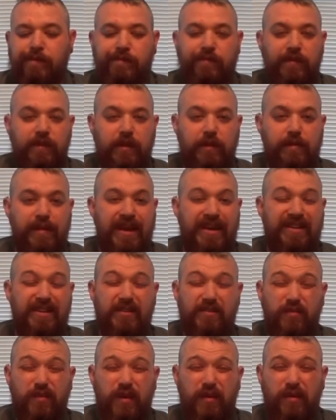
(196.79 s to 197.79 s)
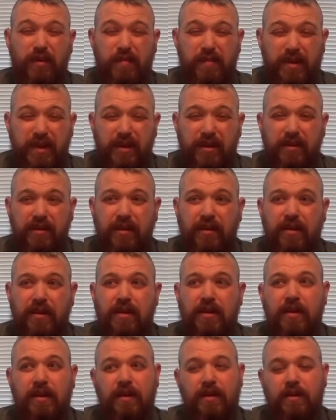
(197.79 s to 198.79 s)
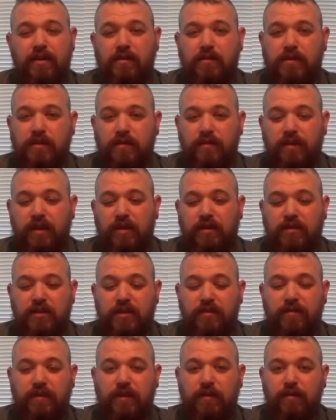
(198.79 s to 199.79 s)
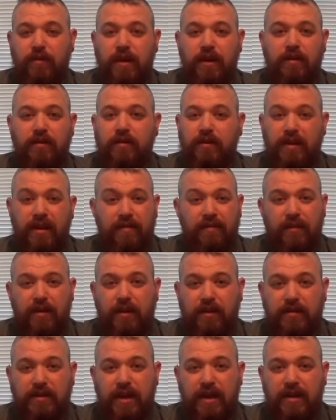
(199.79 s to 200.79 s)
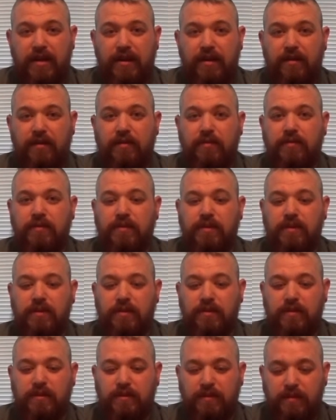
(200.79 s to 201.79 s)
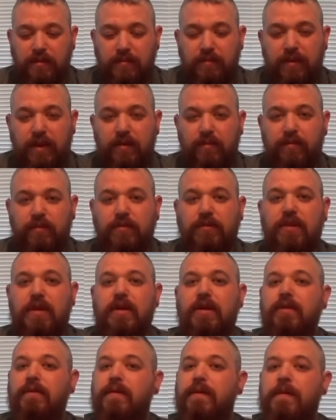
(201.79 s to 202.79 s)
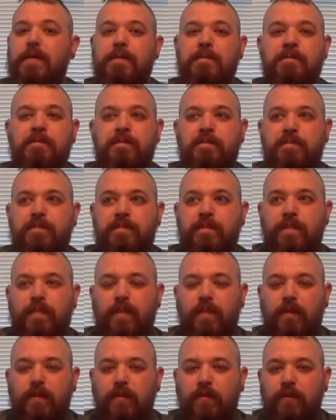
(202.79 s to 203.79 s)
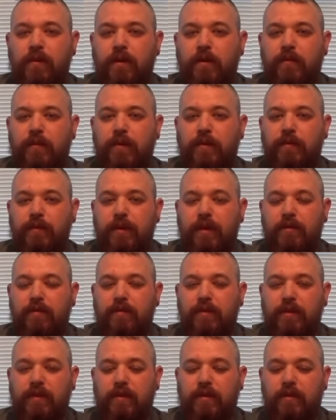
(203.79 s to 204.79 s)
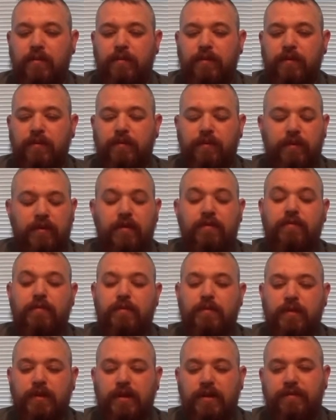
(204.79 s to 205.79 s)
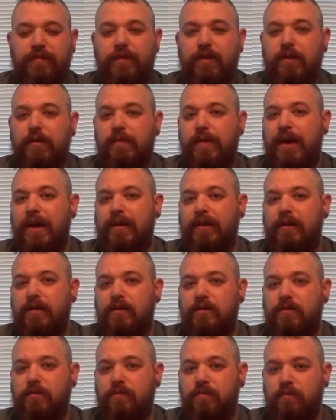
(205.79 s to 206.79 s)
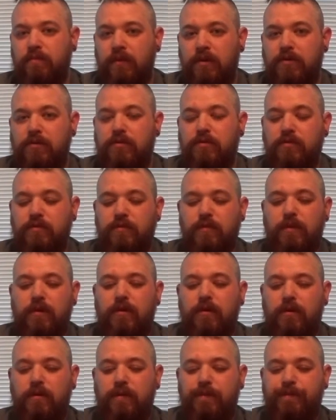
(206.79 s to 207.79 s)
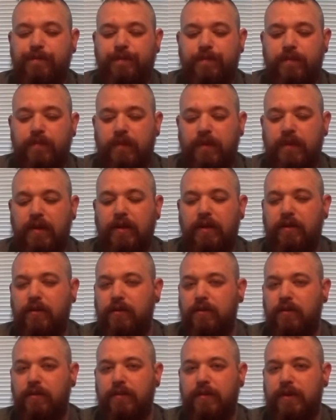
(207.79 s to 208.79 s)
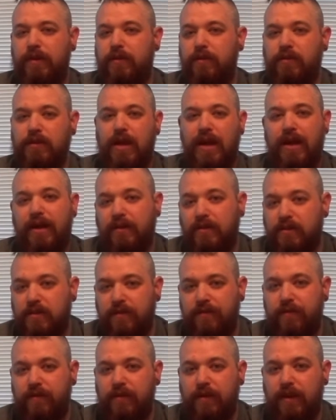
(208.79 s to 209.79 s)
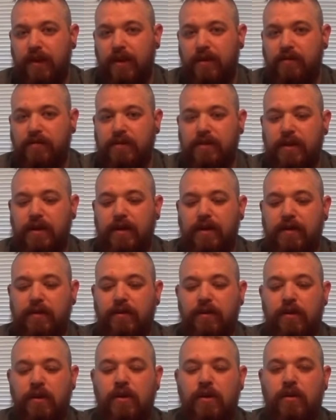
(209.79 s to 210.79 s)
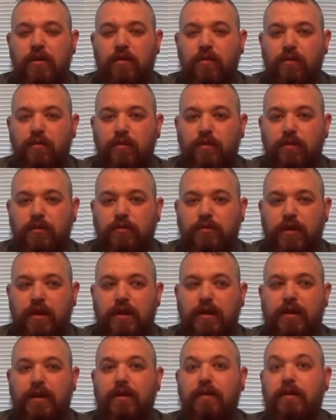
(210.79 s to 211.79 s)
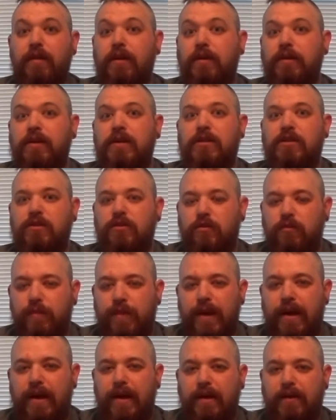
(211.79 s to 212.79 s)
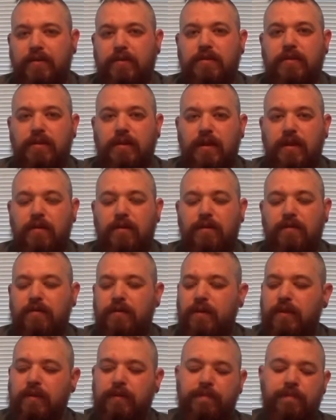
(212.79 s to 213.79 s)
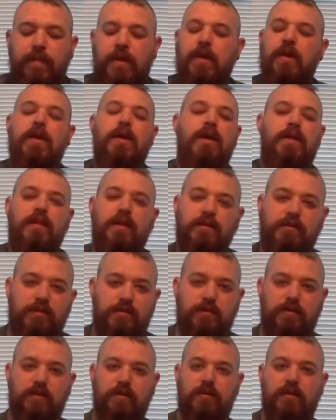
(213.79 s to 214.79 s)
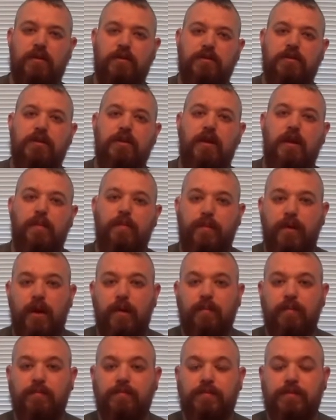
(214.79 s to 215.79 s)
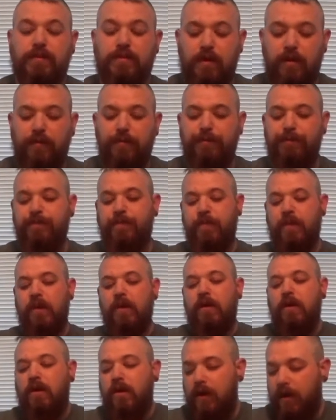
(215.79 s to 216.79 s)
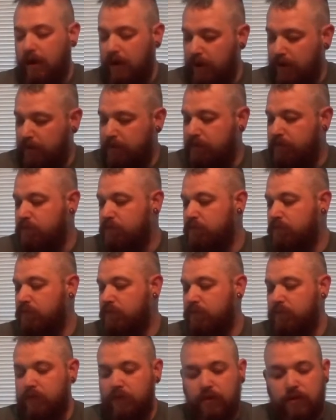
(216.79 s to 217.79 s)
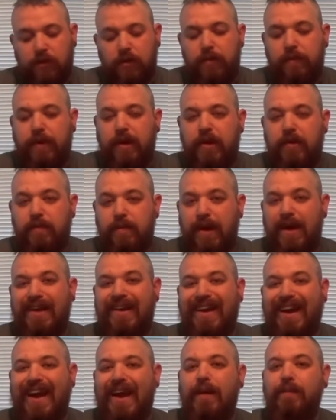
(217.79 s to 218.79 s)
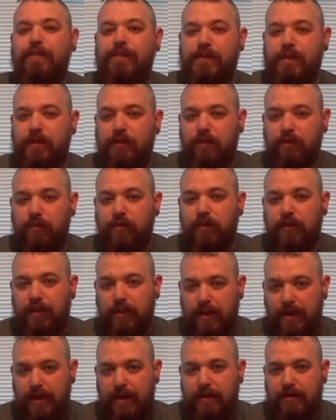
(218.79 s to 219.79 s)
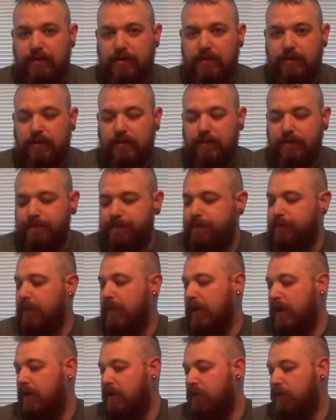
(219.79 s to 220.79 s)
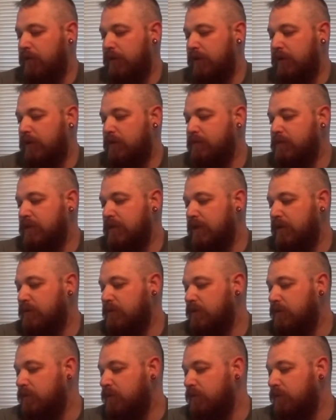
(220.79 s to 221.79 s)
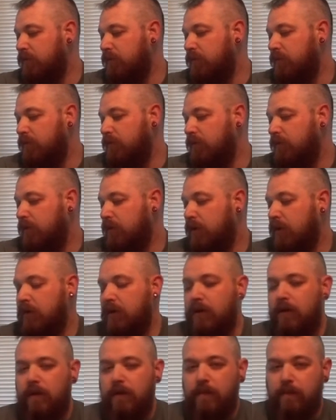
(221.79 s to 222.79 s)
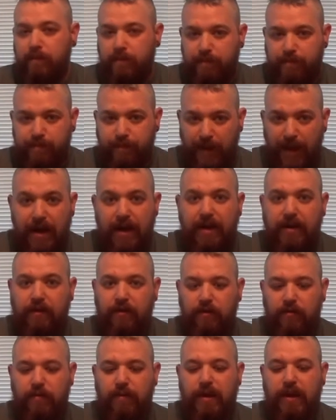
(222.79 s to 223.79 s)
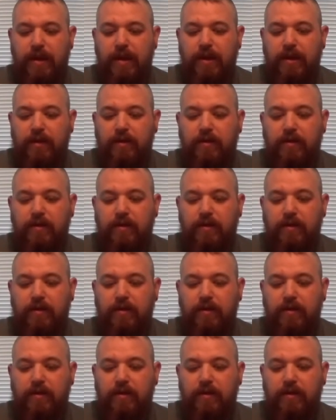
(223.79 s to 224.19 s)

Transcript: If you get a bag that's way big, and then your stuff's kind of shifting around and have a lot of tie downs, it doesn't zip down real tight, you're not going to be able to carry everything comfortably. If you get a bag that's much too small, then you're going to be either tying stuff onto the outside or trying to carry additional bags to carry everything, and that's just going to cause you a lot of problems. So you're going to buy the bag absolutely last. Now, when it comes down to buying your bag,